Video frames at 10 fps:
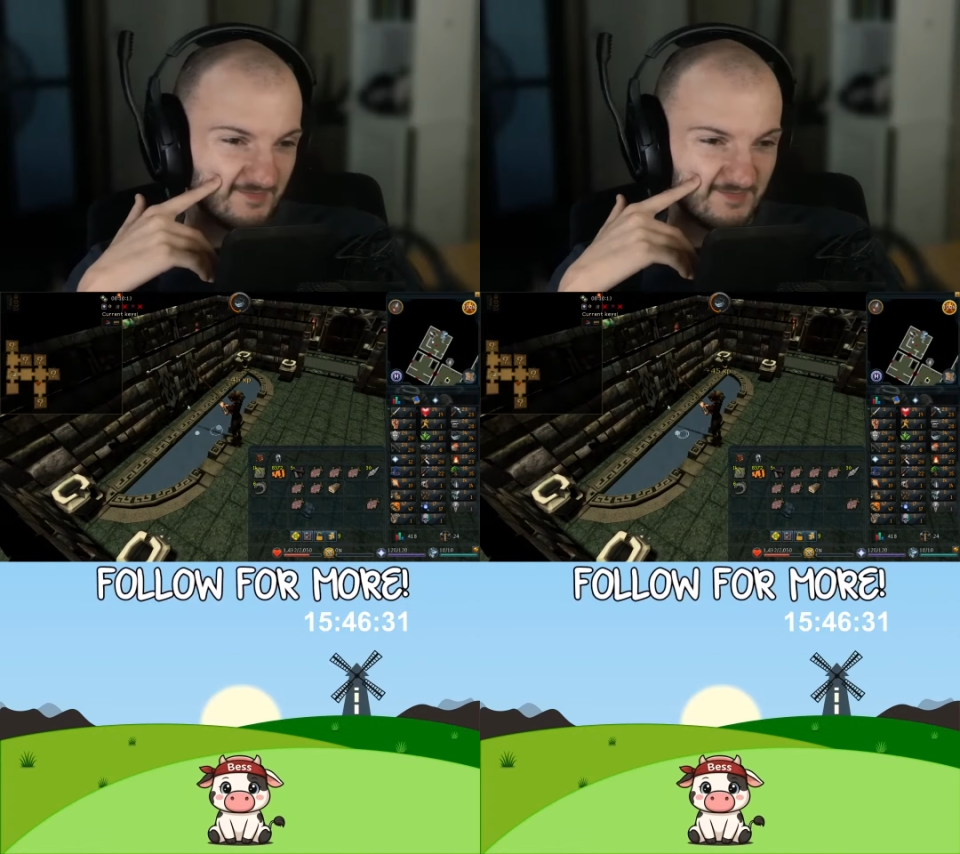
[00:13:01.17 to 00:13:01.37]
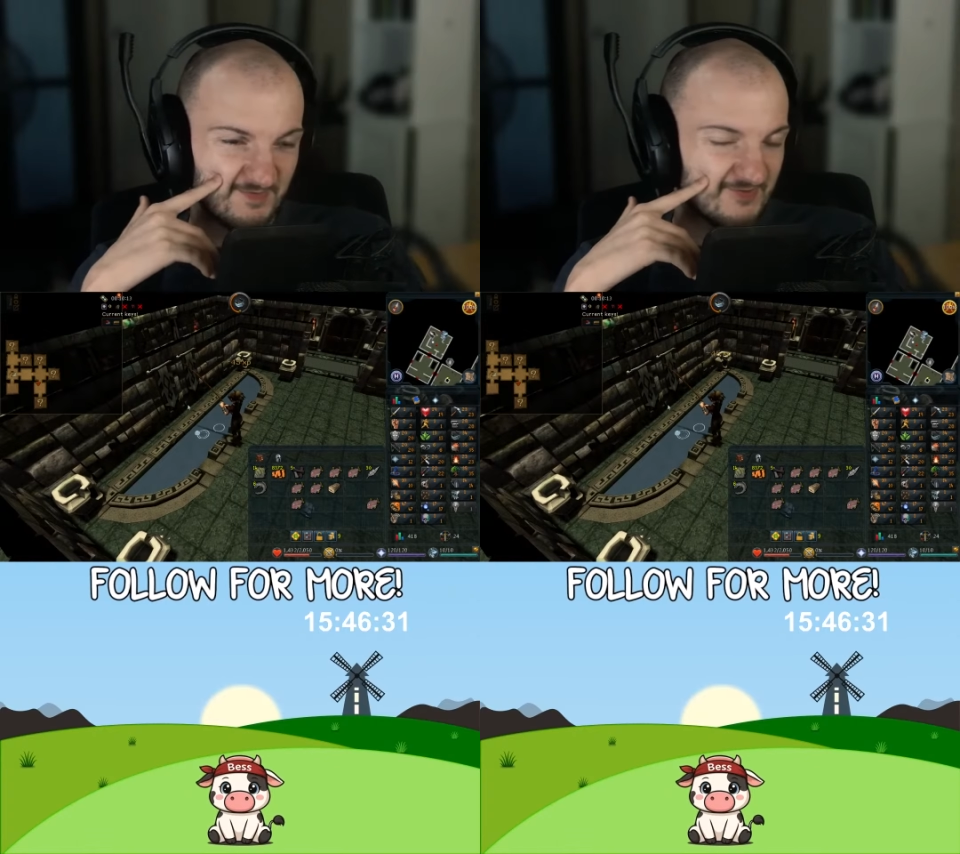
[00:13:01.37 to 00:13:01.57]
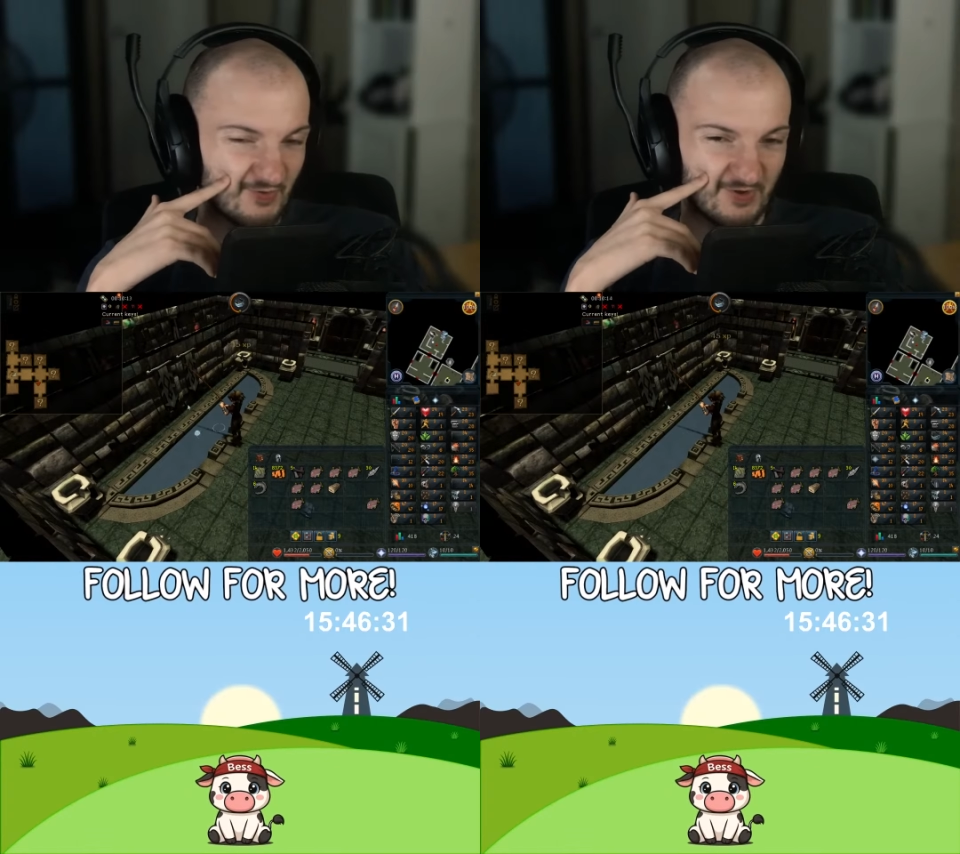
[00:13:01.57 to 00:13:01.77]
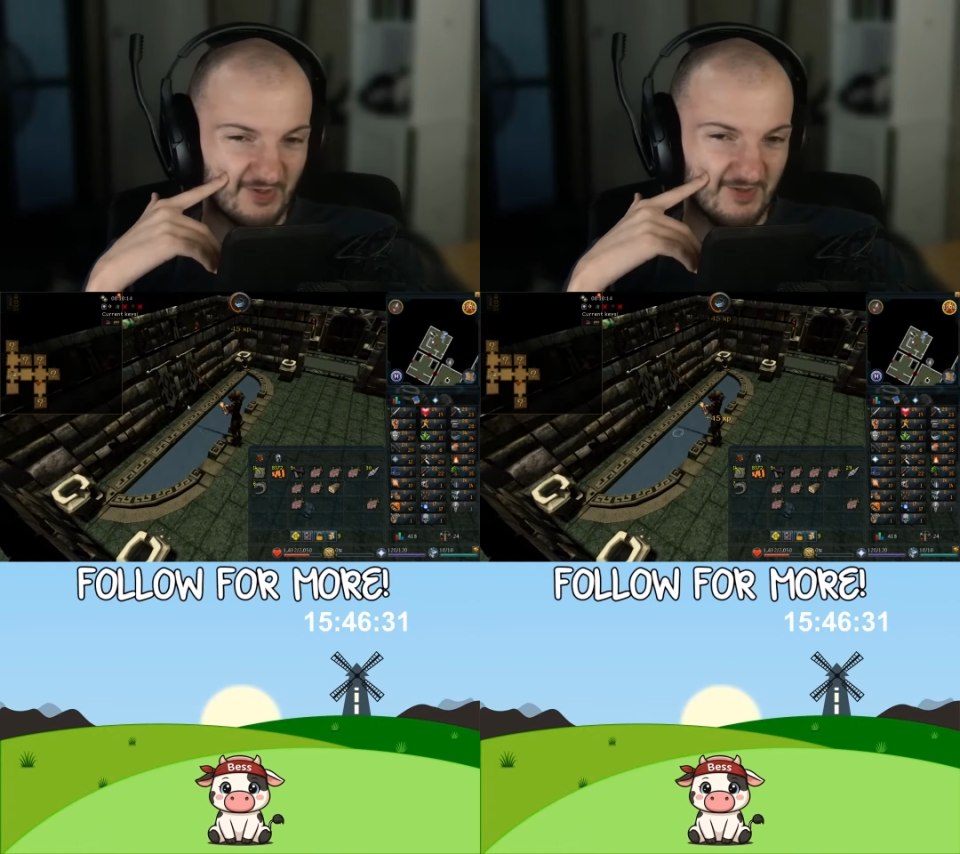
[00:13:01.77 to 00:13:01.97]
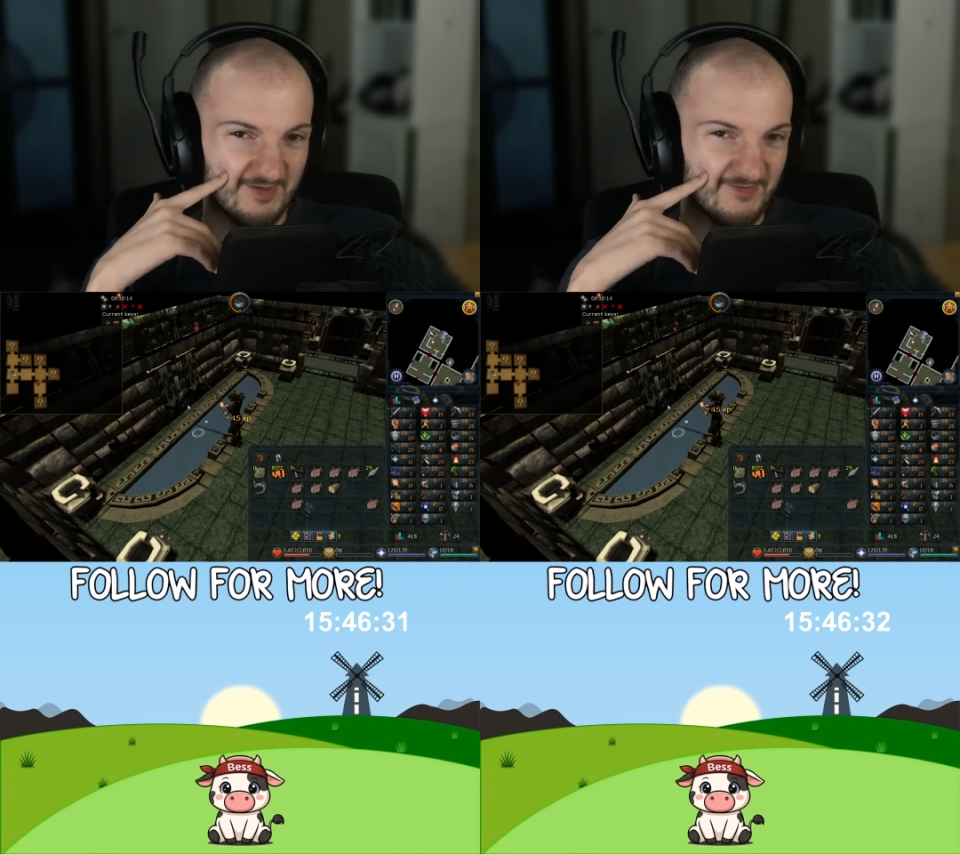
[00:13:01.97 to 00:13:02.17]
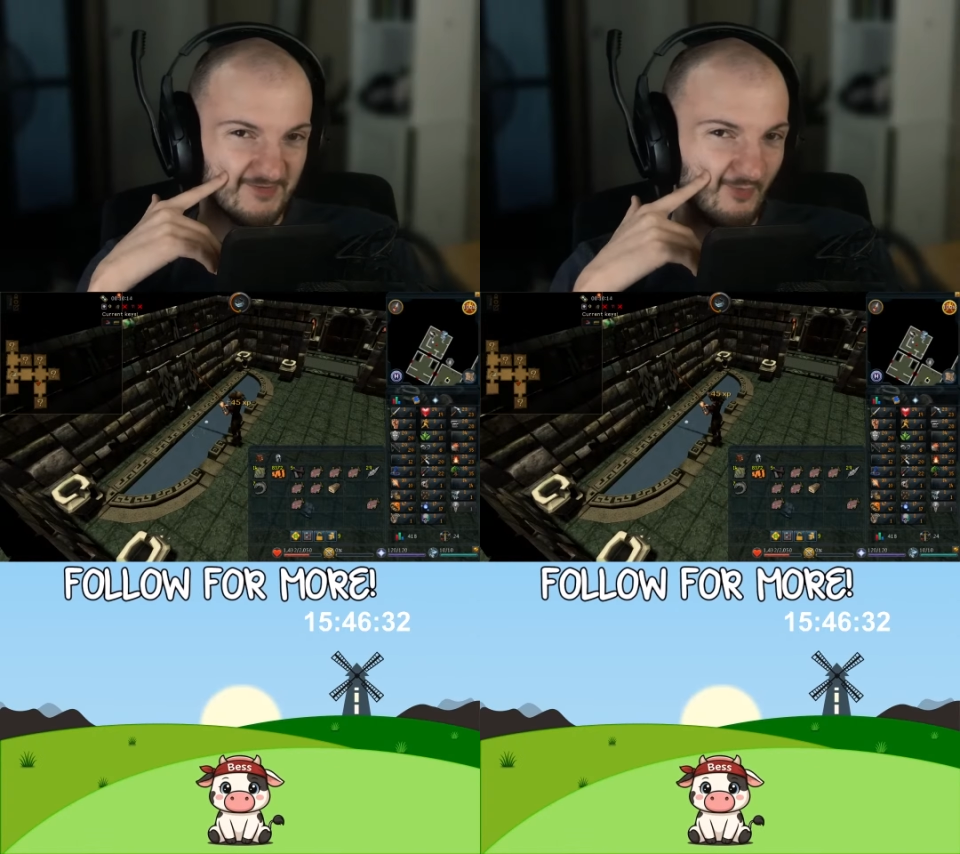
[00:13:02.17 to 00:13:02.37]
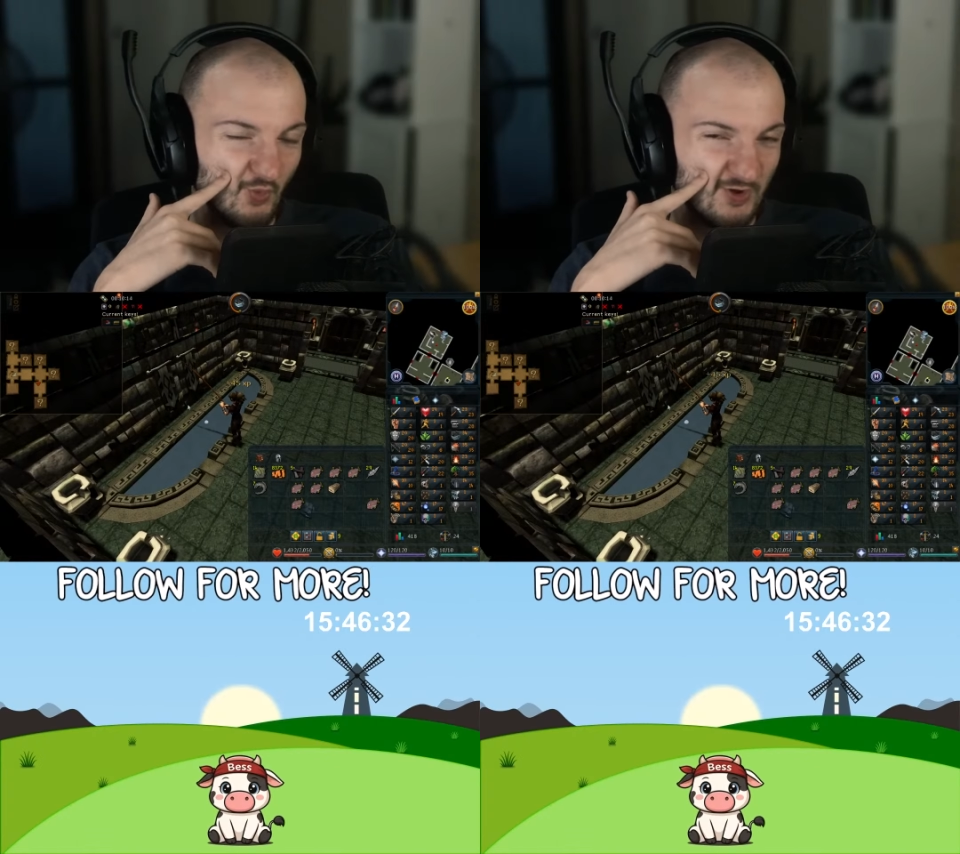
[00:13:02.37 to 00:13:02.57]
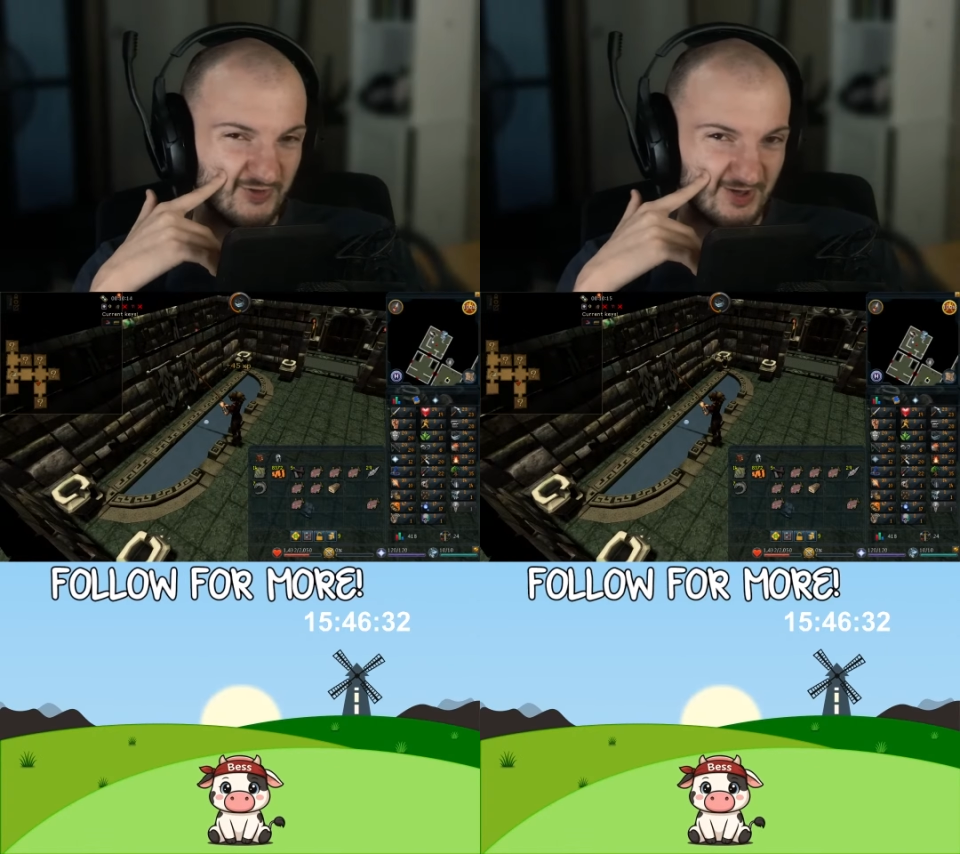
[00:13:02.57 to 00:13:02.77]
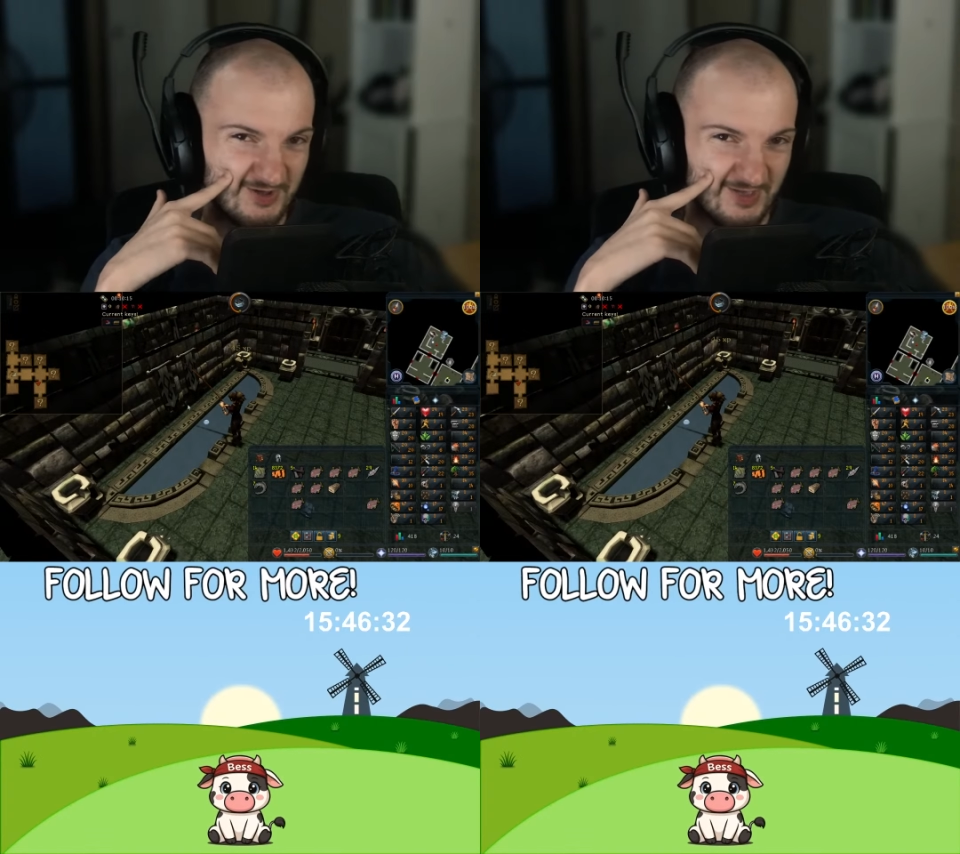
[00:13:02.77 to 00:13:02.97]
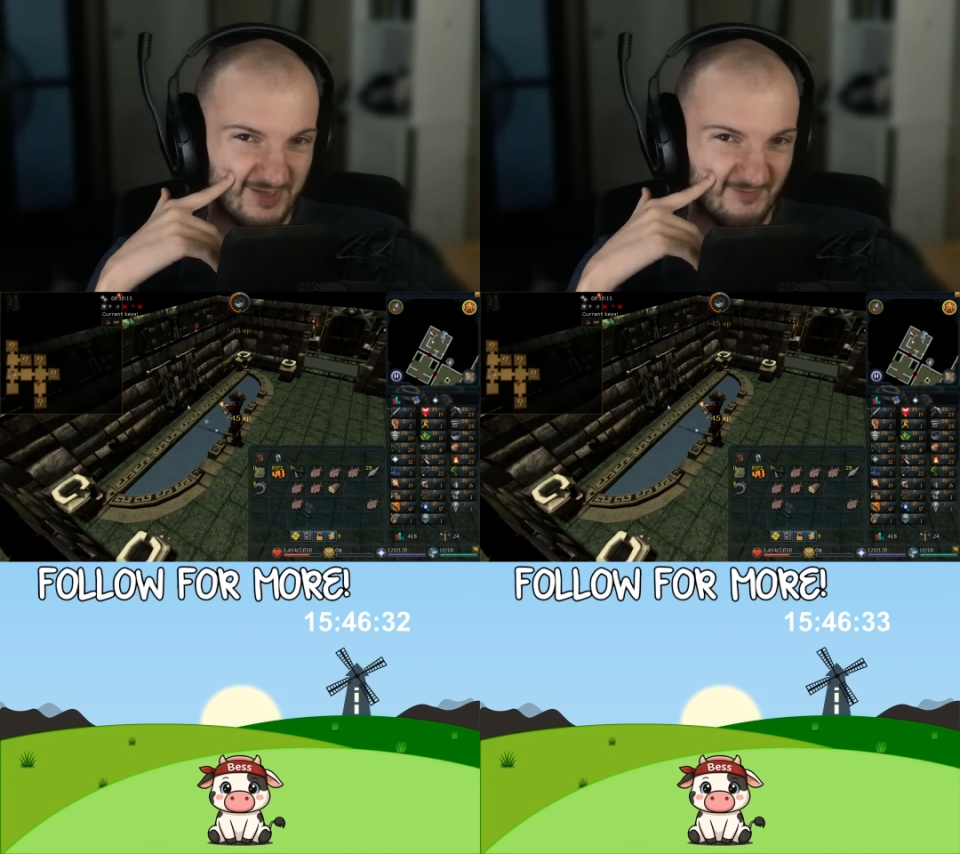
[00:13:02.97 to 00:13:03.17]
So really, it's can
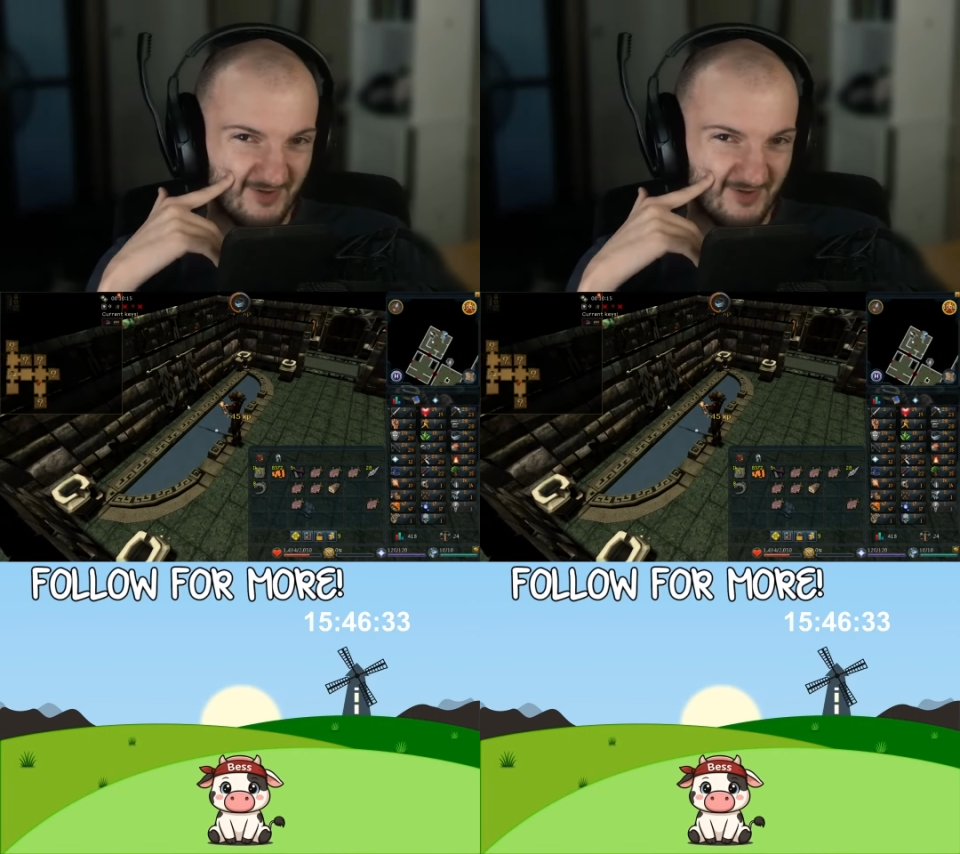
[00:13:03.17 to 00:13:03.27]
woodcutting keep